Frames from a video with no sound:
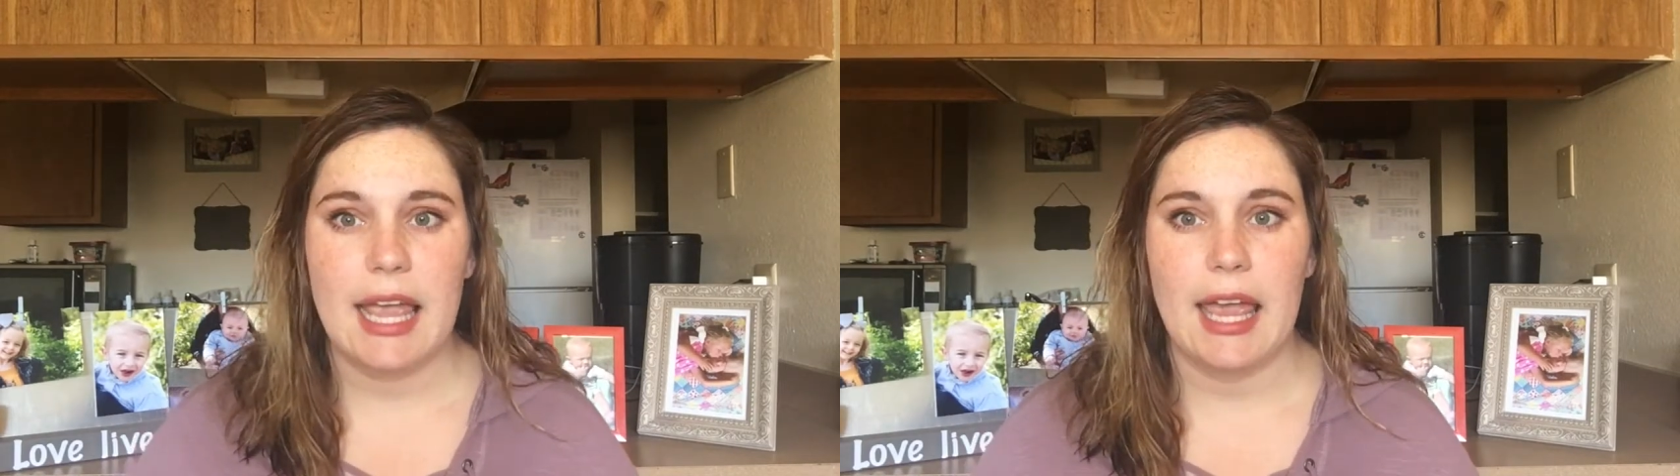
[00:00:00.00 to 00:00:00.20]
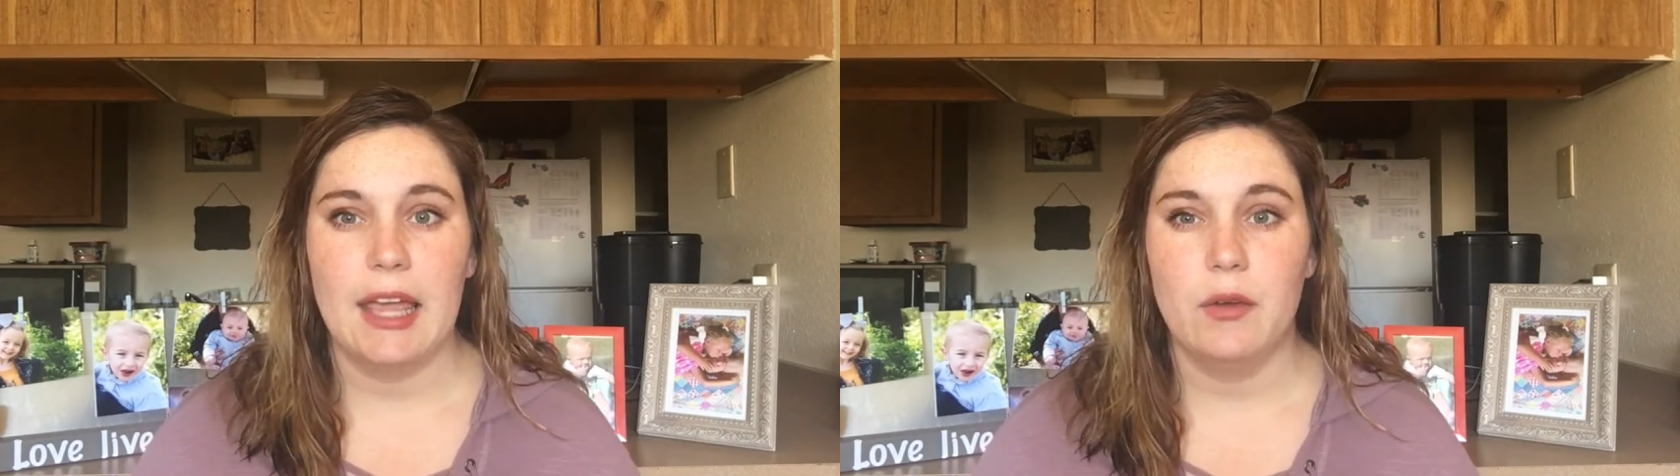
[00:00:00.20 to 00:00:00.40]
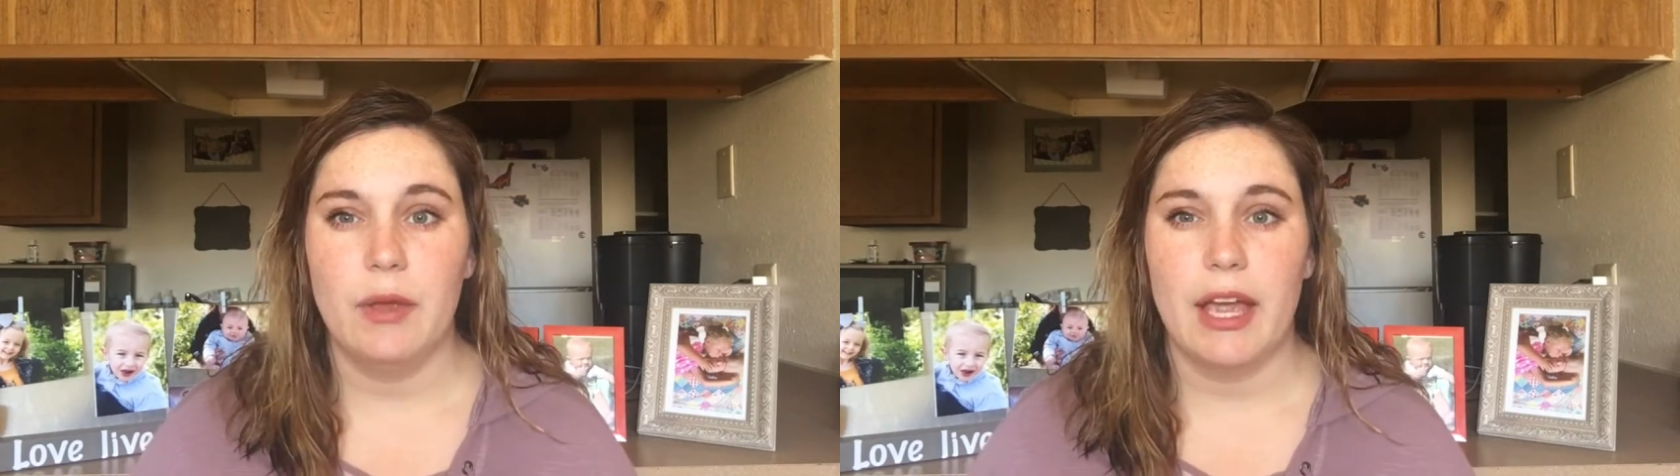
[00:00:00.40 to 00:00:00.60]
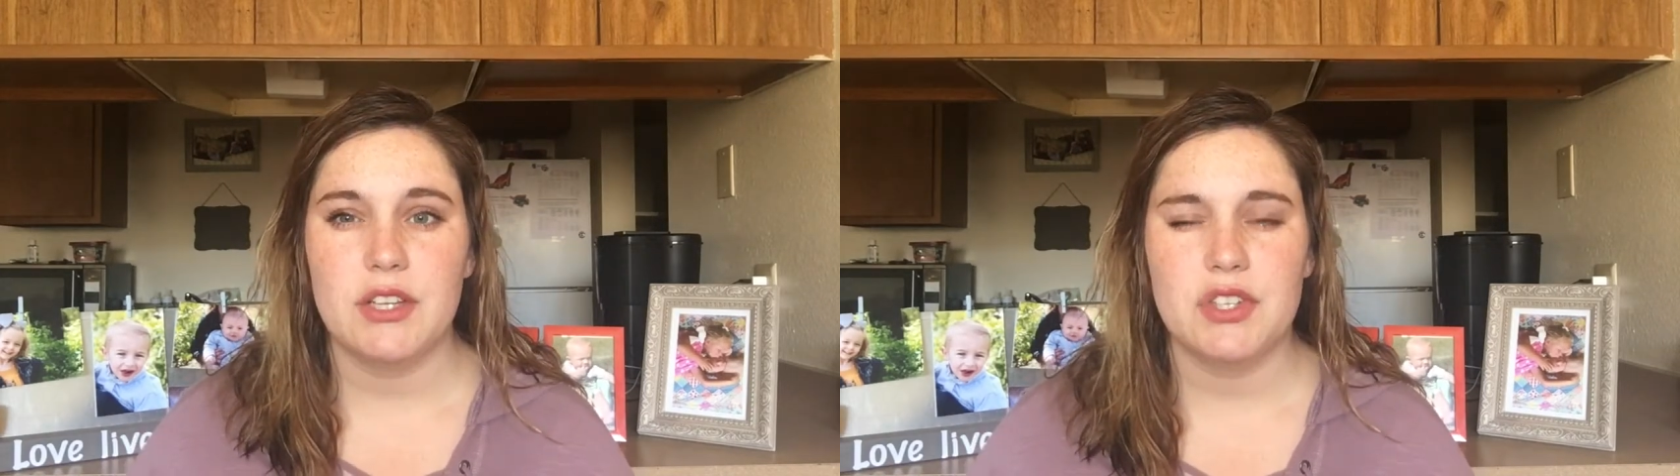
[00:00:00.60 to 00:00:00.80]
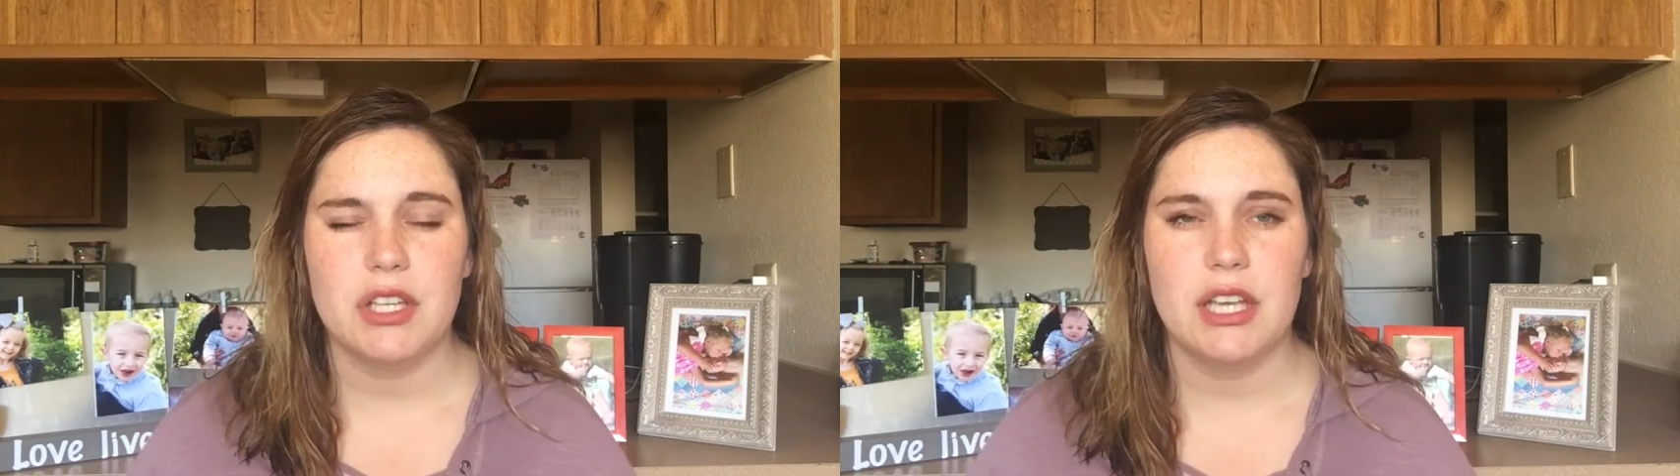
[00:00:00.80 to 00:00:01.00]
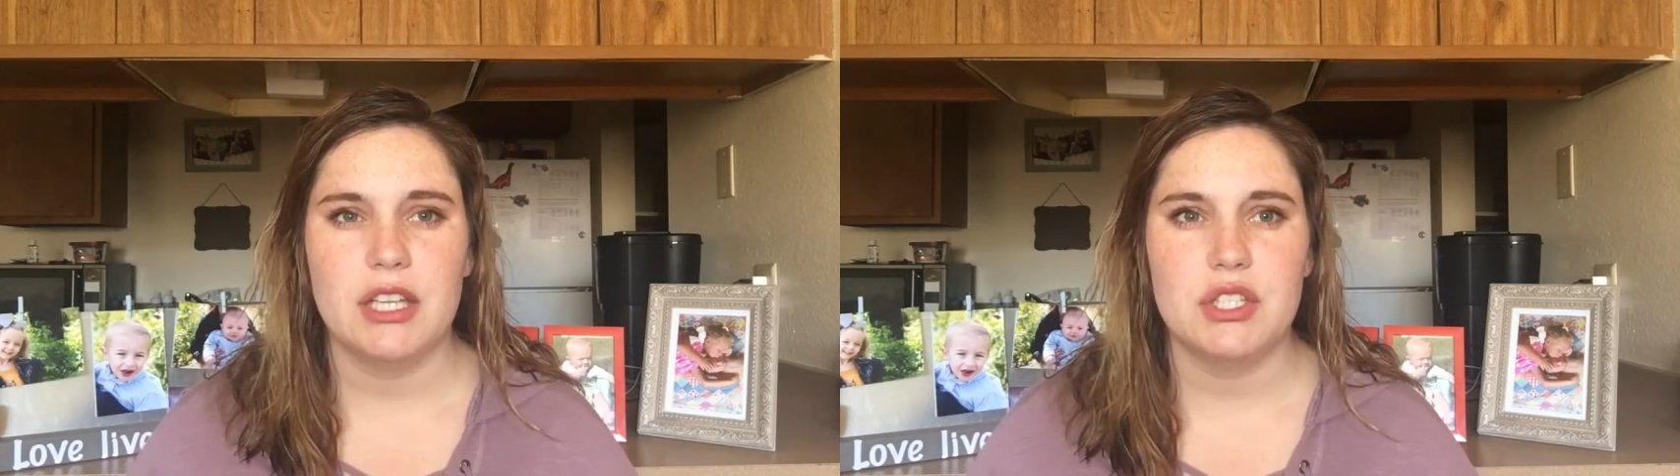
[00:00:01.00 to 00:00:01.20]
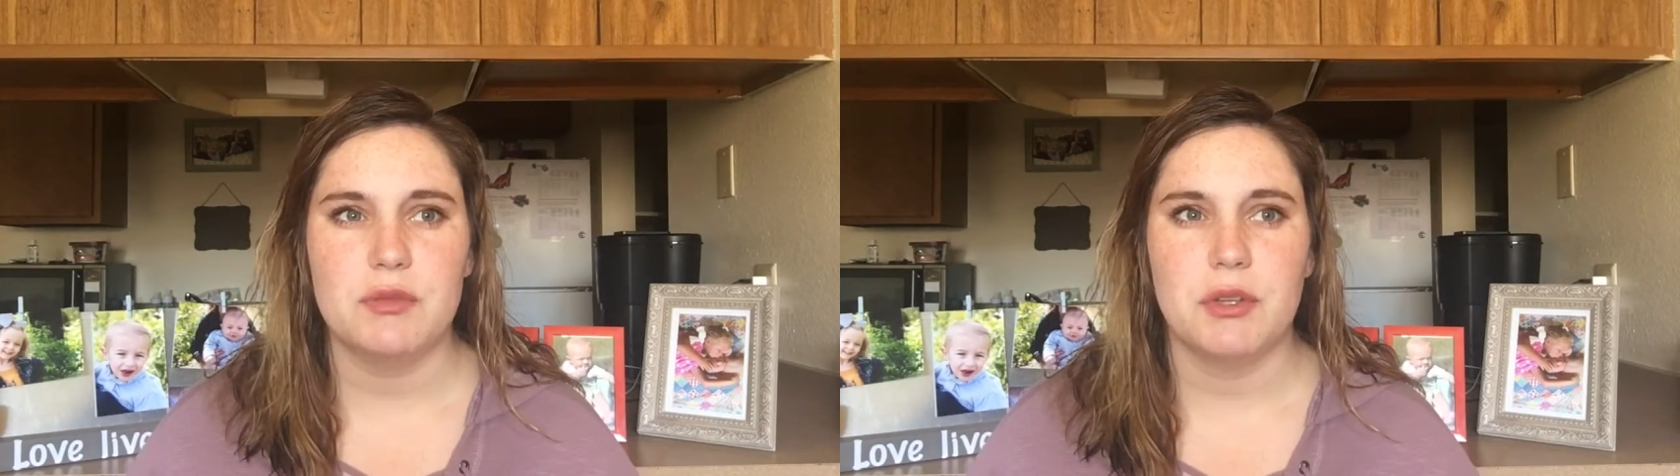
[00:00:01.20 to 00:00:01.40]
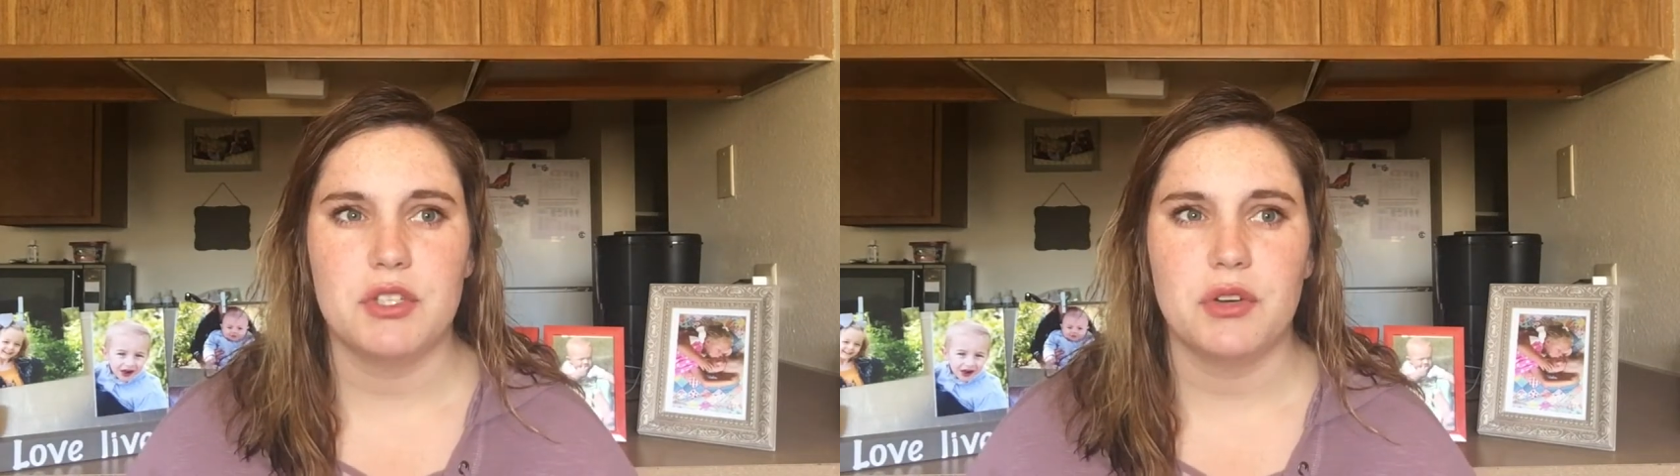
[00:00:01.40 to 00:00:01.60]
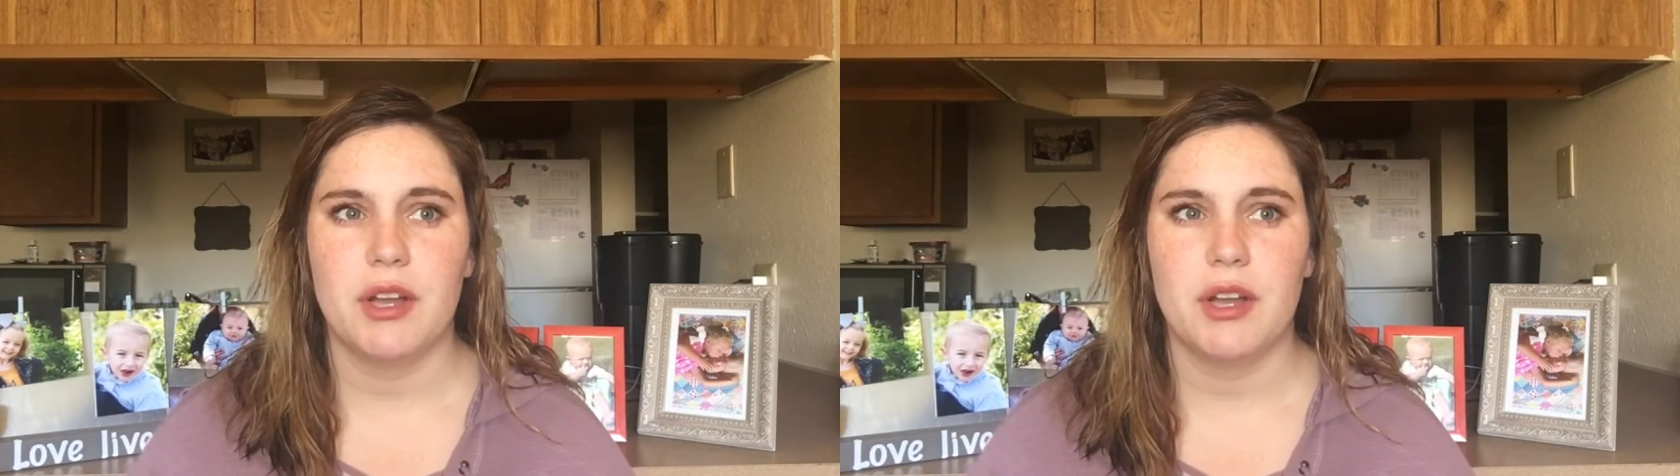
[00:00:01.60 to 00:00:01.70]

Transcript: And we actually switched